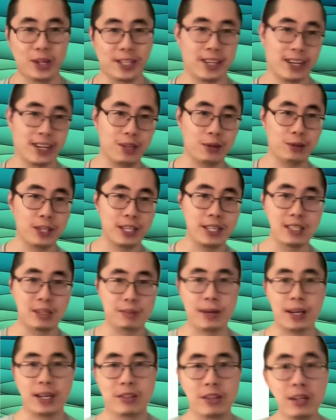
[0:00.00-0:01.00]
running IoT
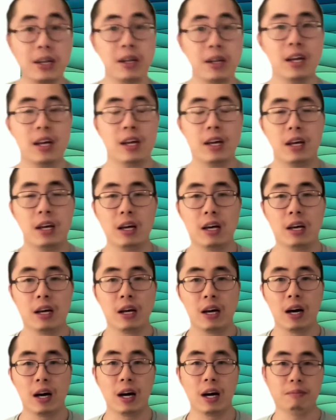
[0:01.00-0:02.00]
Inspector.
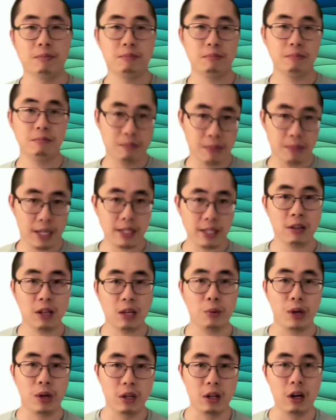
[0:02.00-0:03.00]

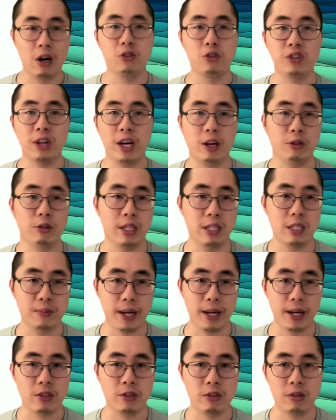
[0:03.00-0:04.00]
Basically, we launched IoT
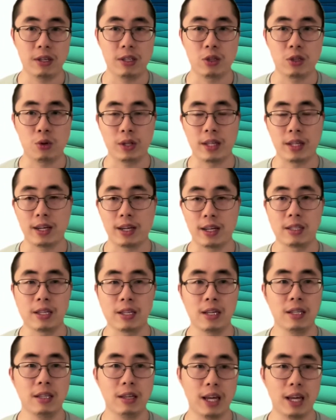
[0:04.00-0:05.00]
Inspector in
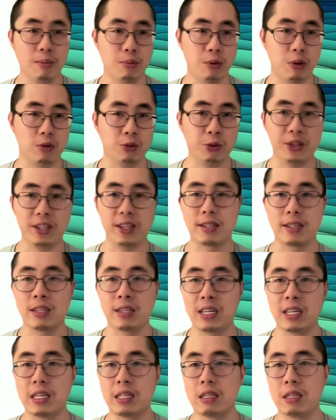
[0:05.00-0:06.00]
2019, April
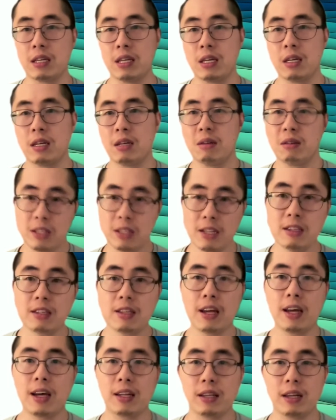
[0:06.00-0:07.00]
2019. Since
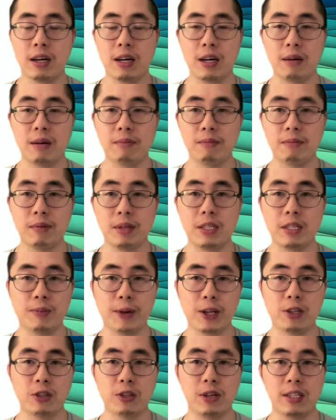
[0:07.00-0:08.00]
then,
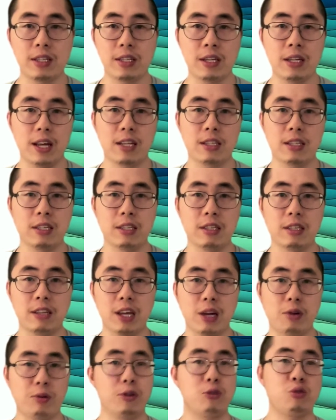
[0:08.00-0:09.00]
Inspector has collected the
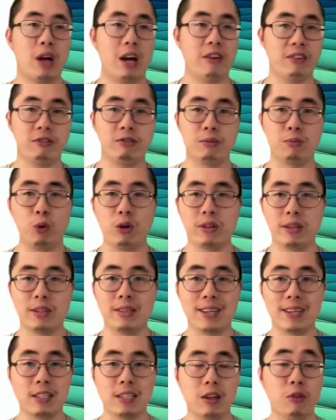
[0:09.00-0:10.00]
network traffic from more than
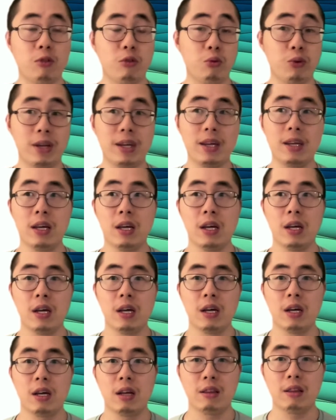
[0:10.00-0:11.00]

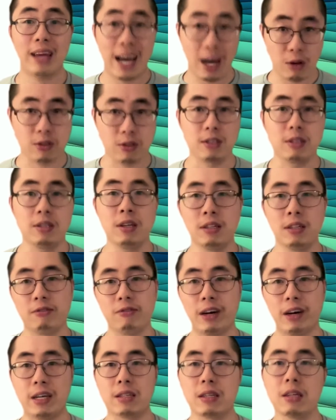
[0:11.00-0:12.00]
63,000
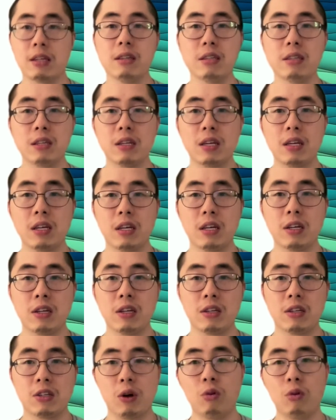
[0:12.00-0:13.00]
devices.
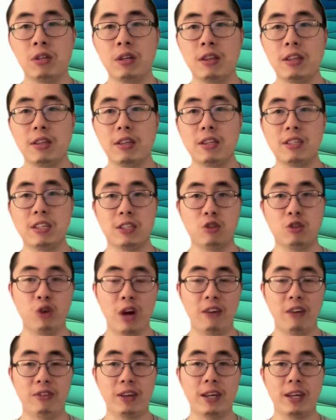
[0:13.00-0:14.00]
Note that this is
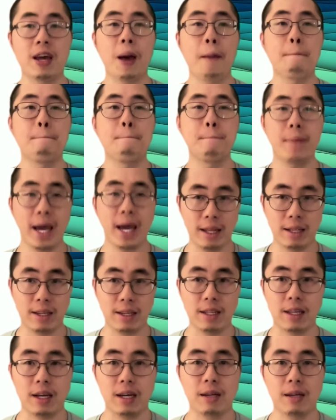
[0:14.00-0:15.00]
traffic
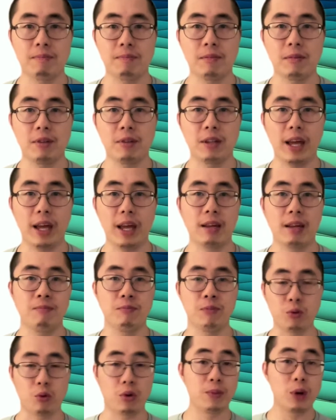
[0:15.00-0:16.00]
metadata, like
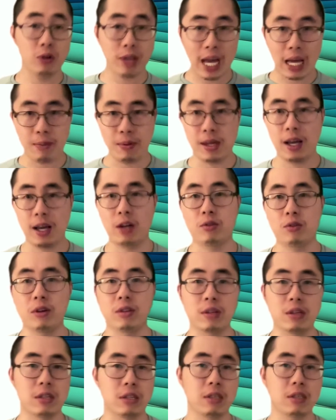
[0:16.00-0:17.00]
the remote IP
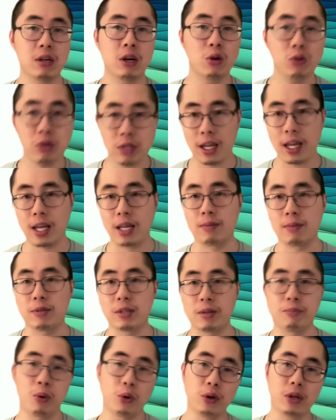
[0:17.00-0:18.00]
addresses, host
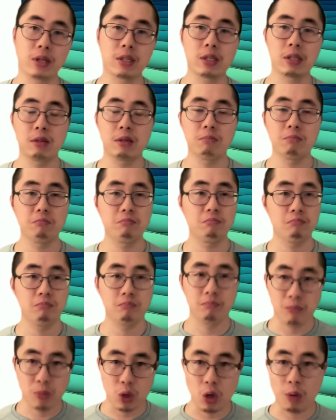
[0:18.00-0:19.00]
names, and ports.
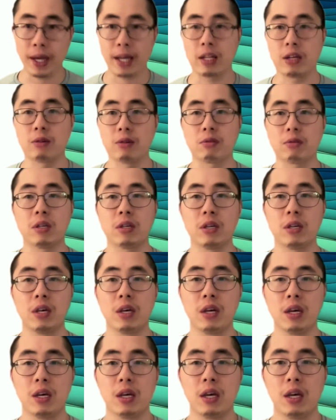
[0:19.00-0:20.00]
No payload.
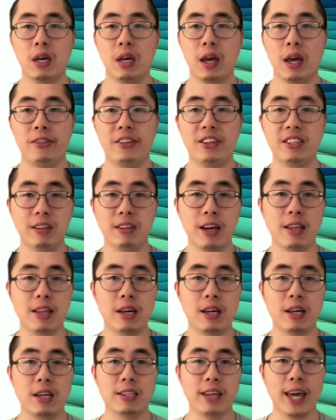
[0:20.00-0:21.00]
And this
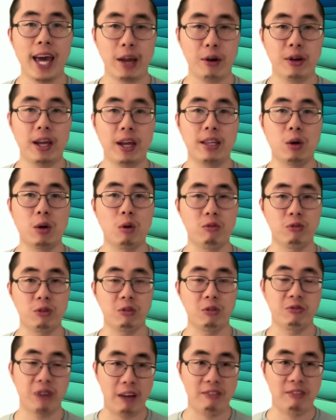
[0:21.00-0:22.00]
data is aggregated
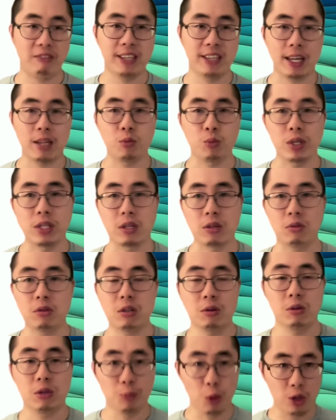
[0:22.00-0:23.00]
over 5-second
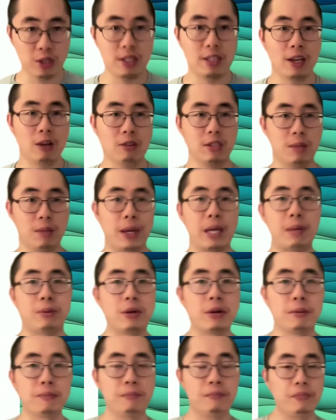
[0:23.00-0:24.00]
windows. More details in the paper.